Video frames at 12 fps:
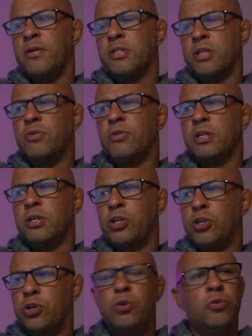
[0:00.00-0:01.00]
so it's a
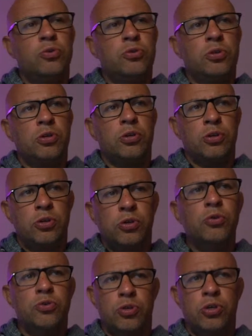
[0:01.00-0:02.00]
huge,
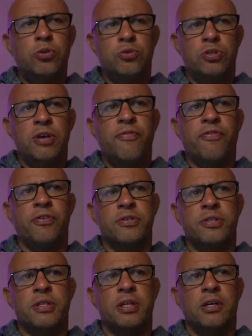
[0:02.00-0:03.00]
huge, huge
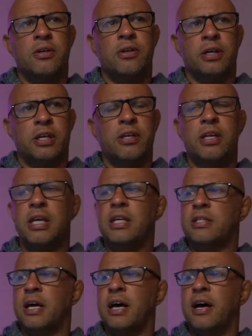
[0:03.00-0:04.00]
difference. Like you
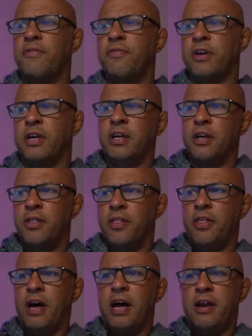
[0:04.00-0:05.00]
need to have
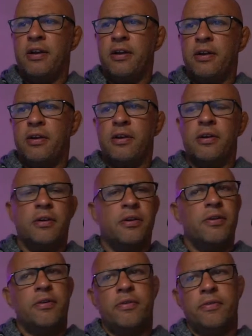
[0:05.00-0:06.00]
that
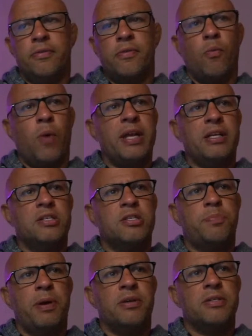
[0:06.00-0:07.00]
weight
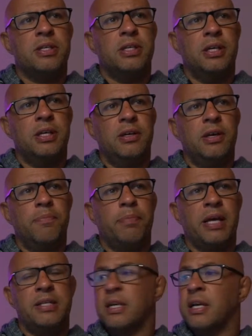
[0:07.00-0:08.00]
disparity in
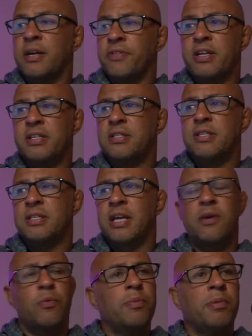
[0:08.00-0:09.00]
place. That isn't to say
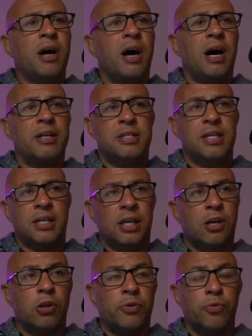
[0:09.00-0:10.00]
that women aren't
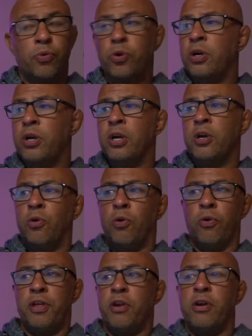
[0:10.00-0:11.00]
technically good
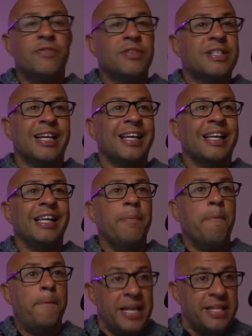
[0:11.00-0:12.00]
or they're not even technically
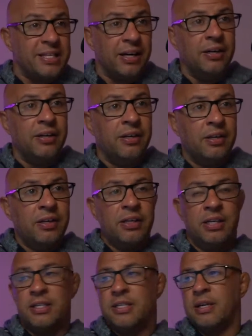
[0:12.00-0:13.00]
better
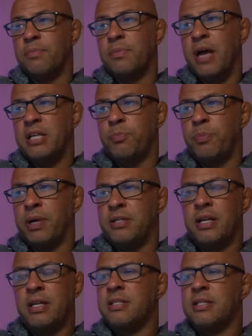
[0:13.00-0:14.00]
in some aspects.
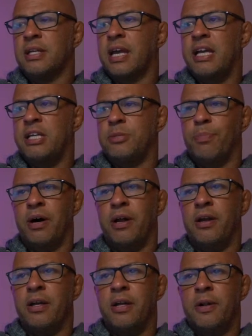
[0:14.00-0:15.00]
That isn't the case, but